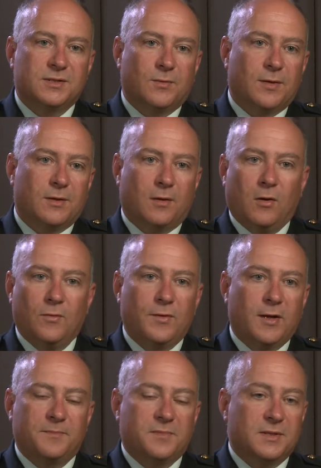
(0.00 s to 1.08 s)
that went all the
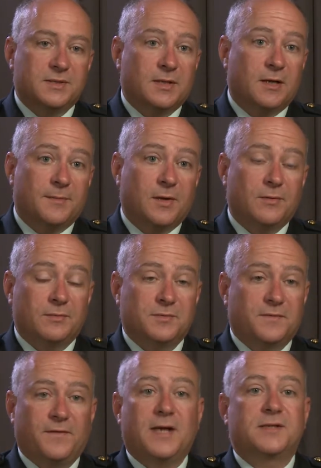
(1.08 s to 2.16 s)
way up the inside of the mountains.
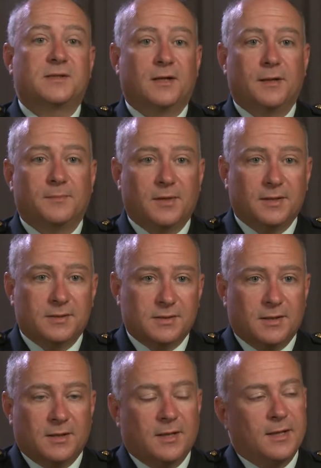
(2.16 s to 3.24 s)
Fascinating place,
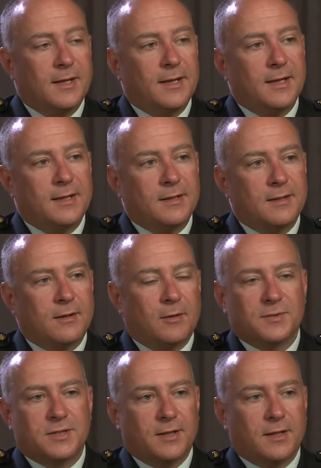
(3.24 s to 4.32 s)
and
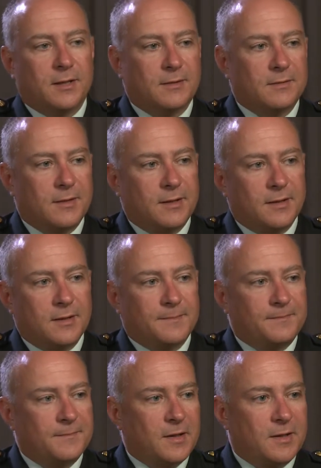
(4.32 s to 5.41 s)
almost like a
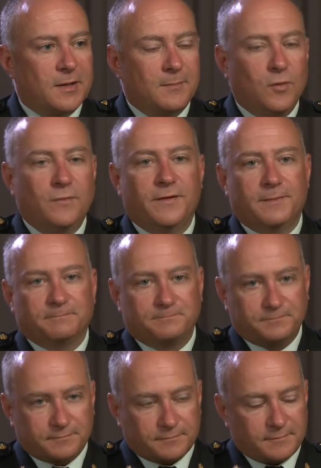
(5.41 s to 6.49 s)
movie.
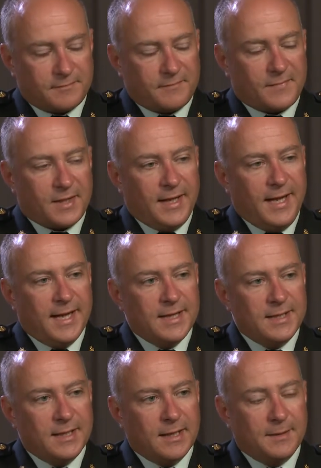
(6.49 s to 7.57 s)

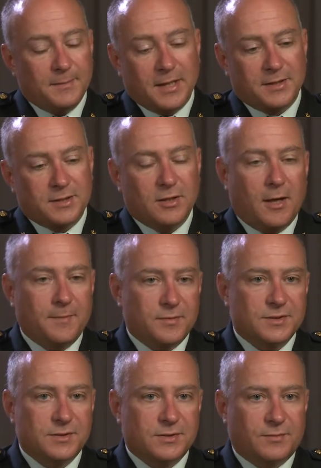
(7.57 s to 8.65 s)
And but at the top
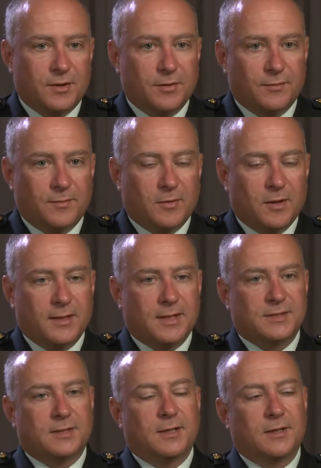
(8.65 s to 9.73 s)
was this radio
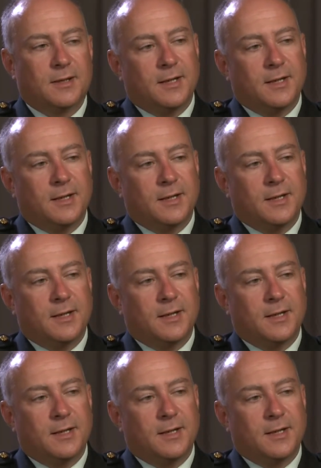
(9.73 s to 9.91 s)
rebroadcast site.